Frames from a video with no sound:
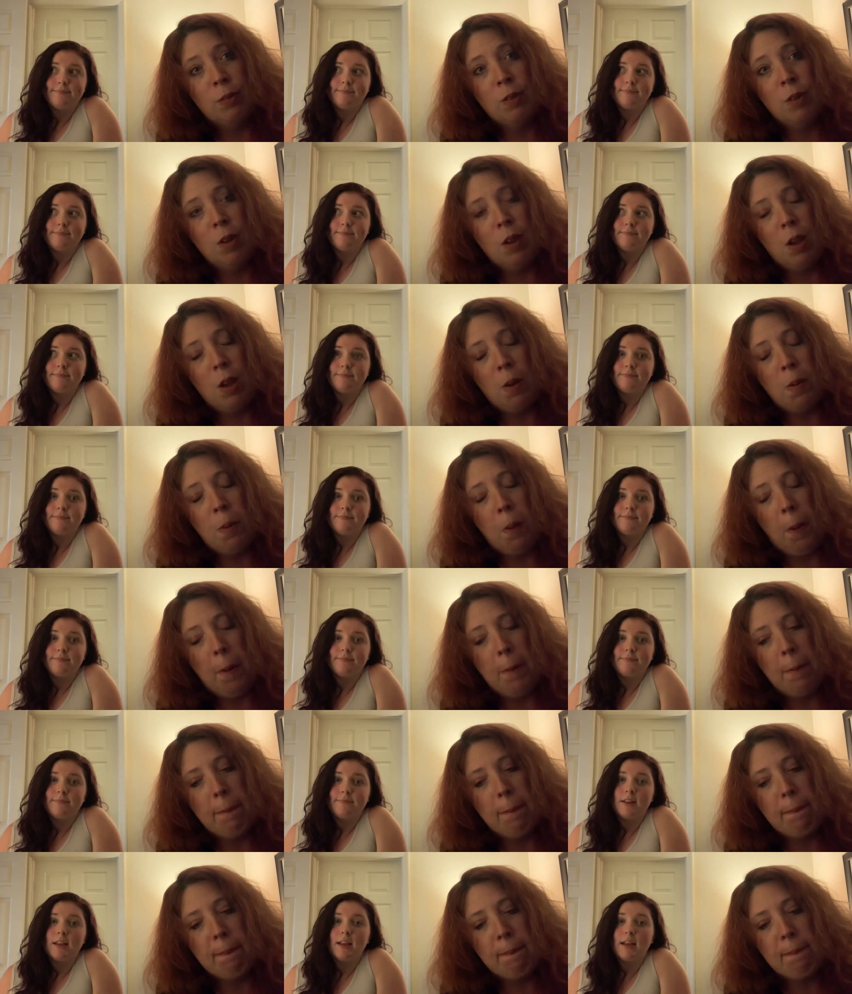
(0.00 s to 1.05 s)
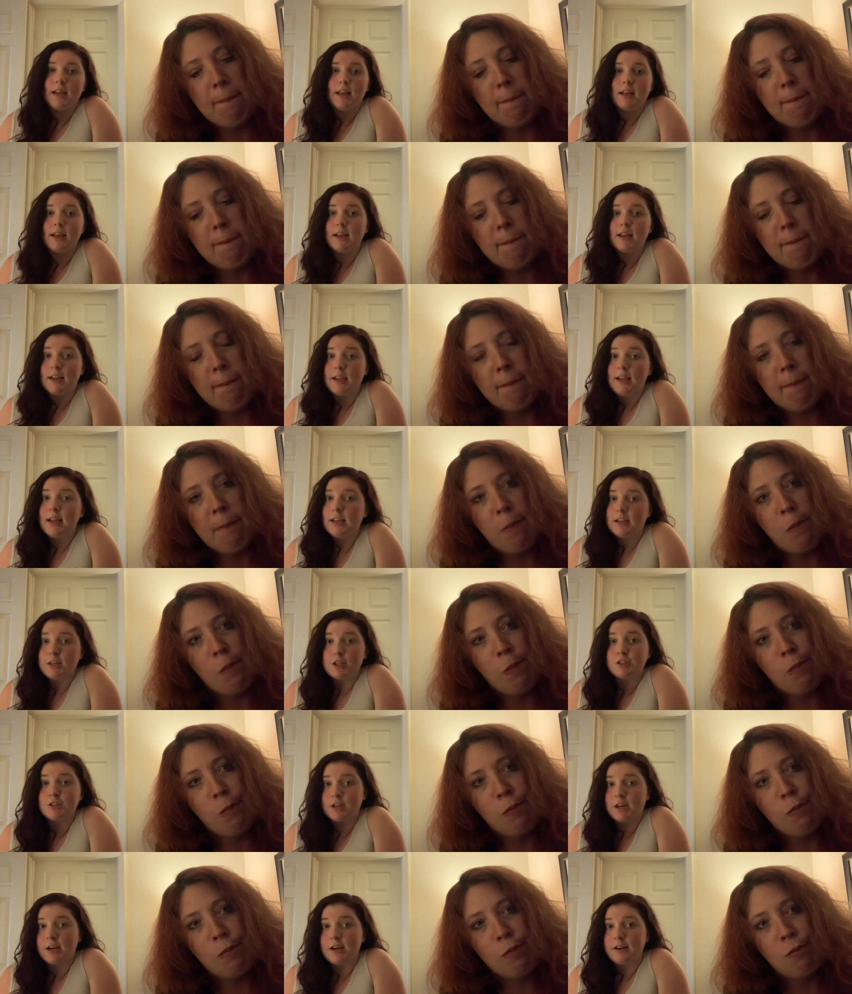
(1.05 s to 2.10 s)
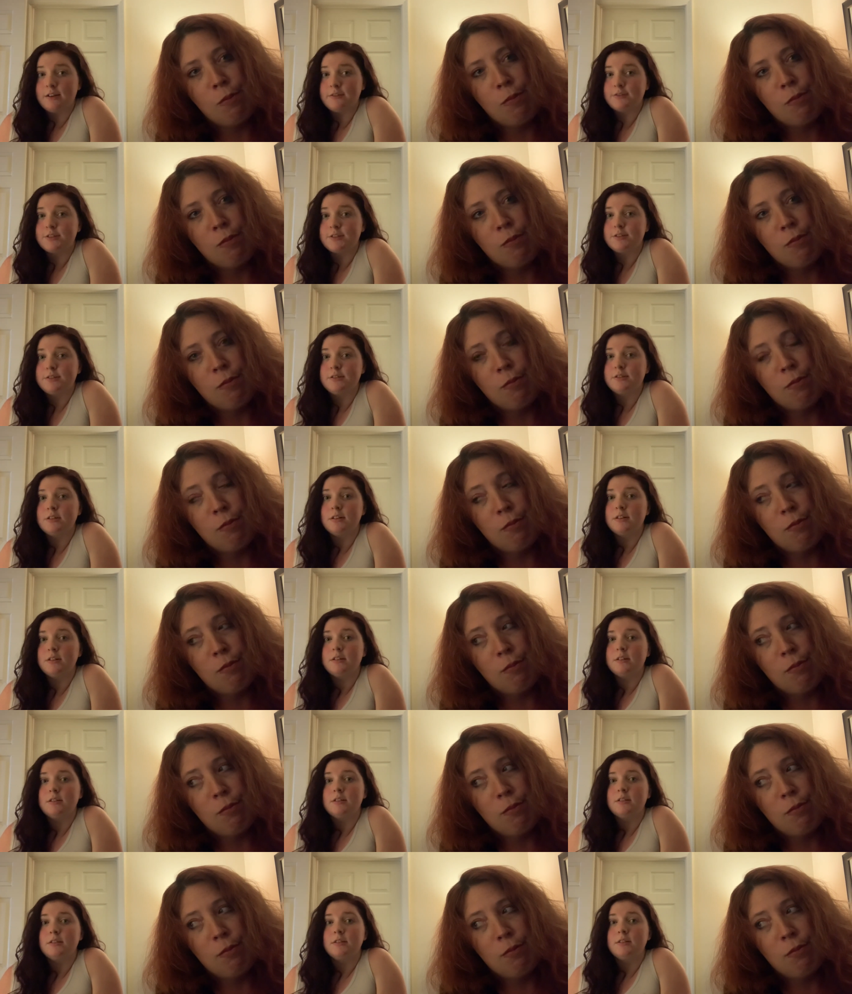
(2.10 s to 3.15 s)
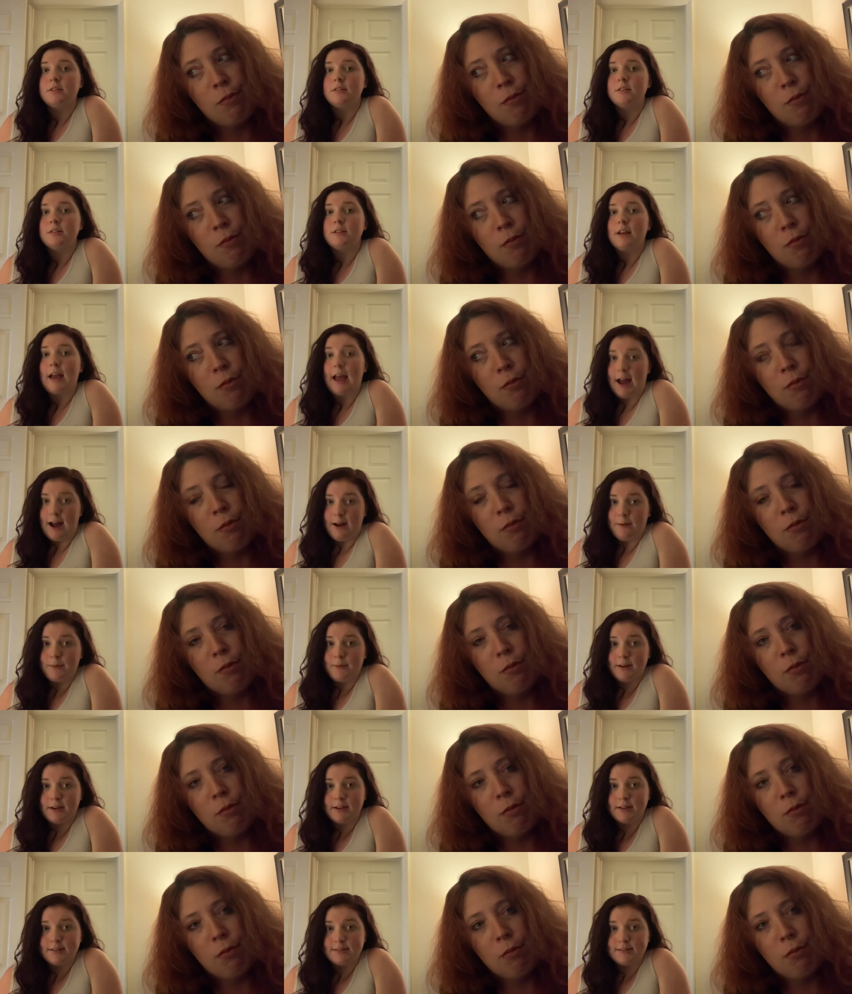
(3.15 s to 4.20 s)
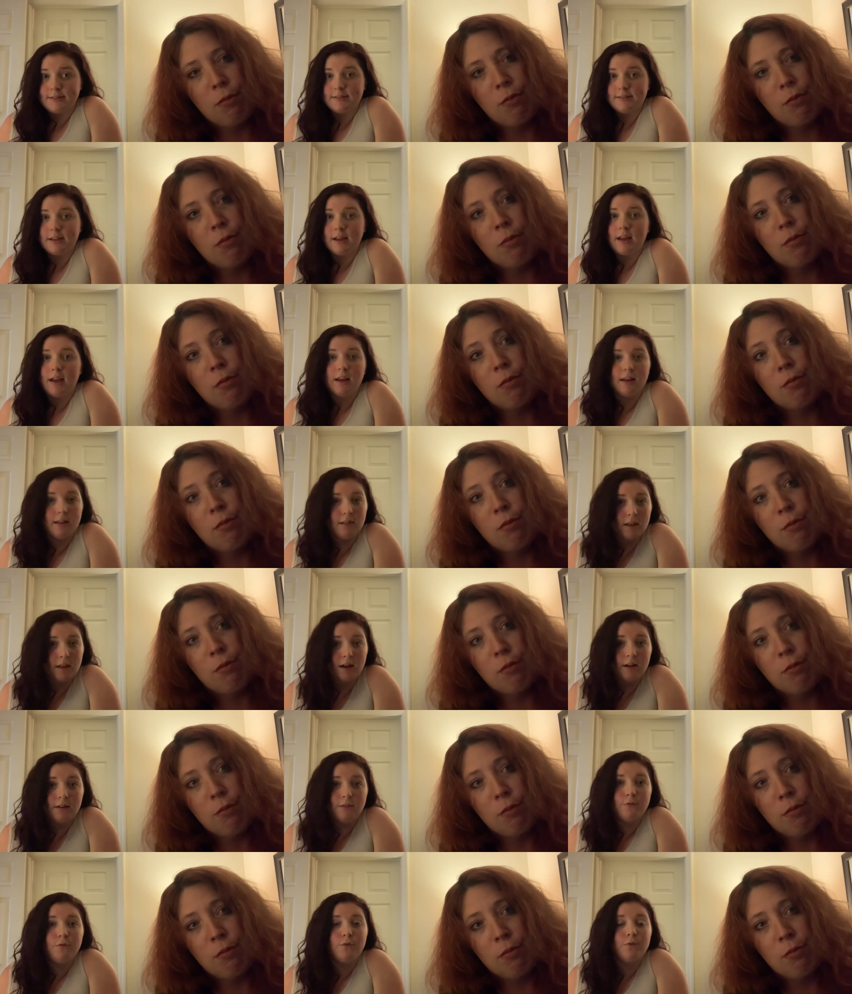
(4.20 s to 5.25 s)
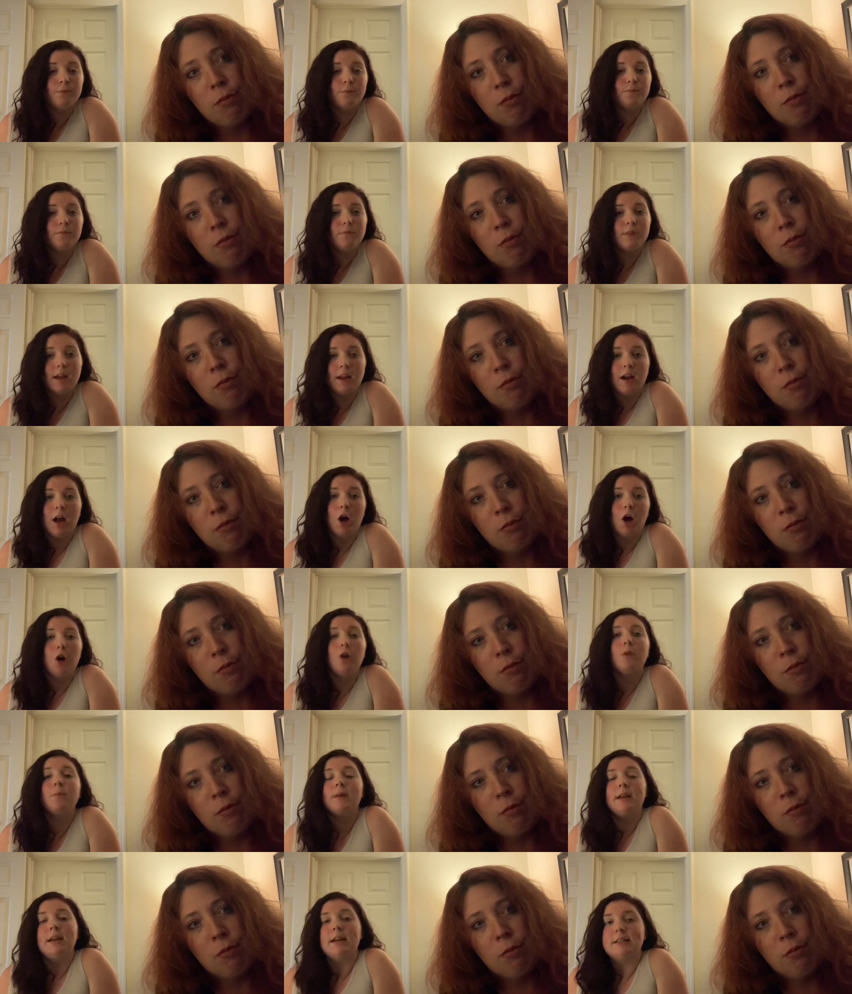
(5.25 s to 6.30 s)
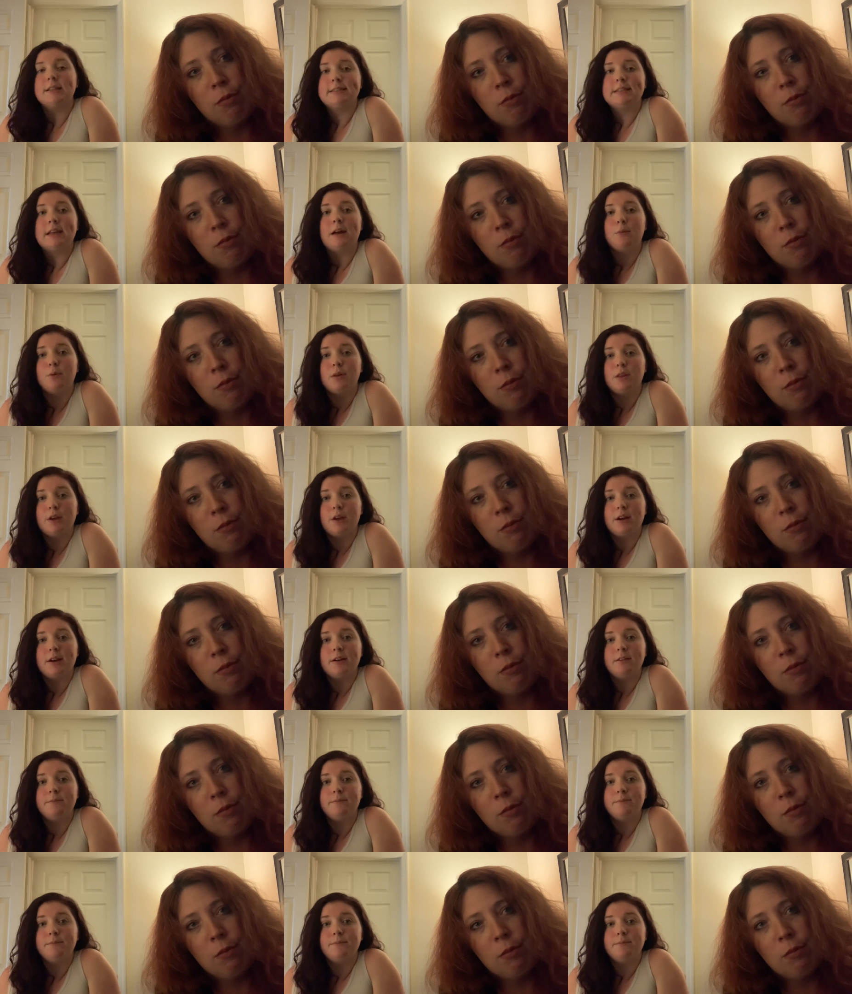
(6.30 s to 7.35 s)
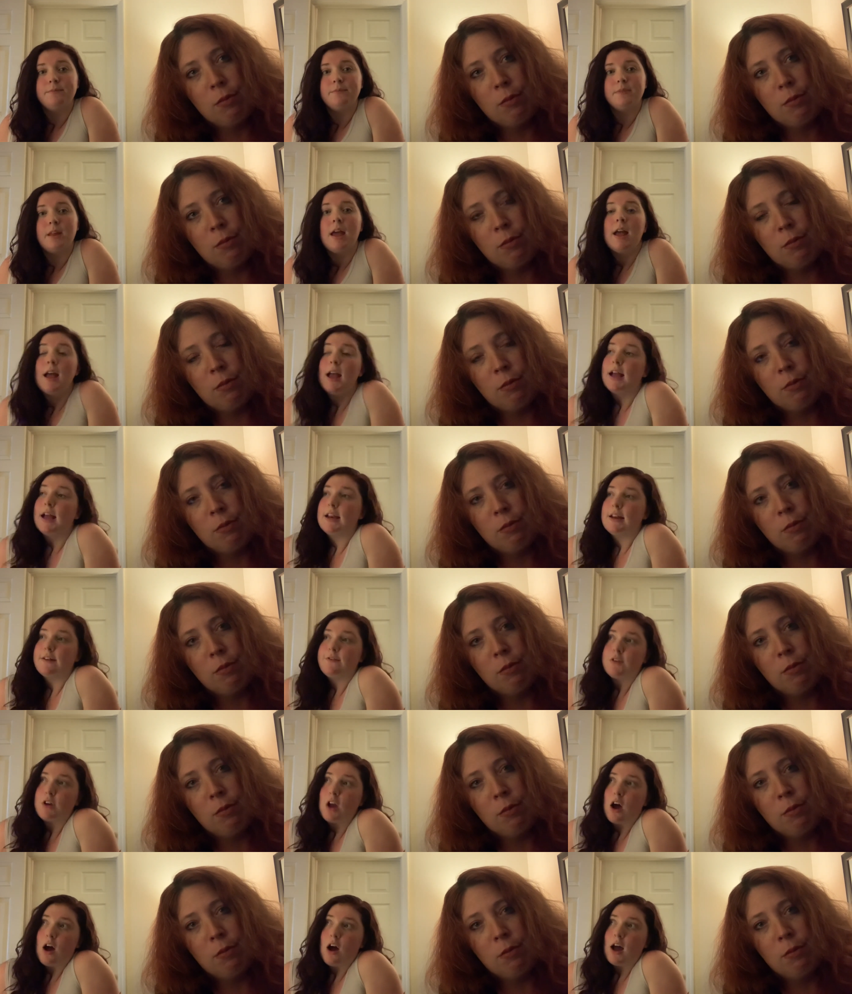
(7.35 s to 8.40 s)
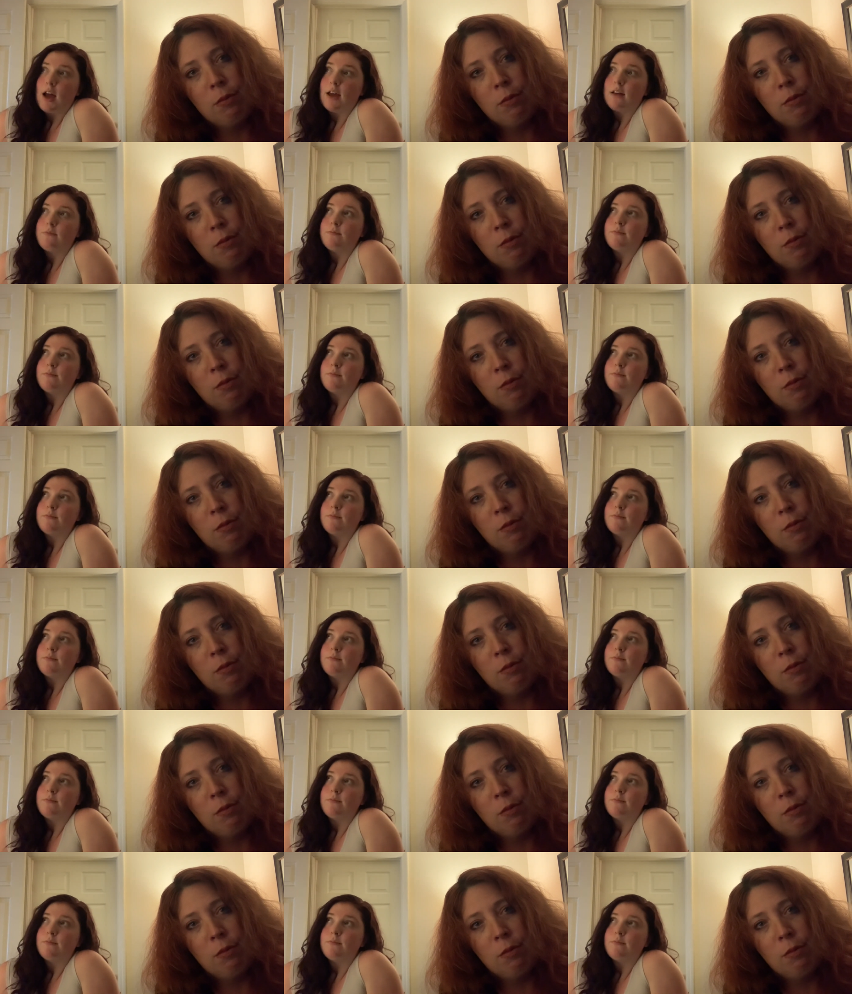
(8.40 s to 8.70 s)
Speaker 1: Yeah. He deserves happiness and love and I hope he gets that with her. And if not,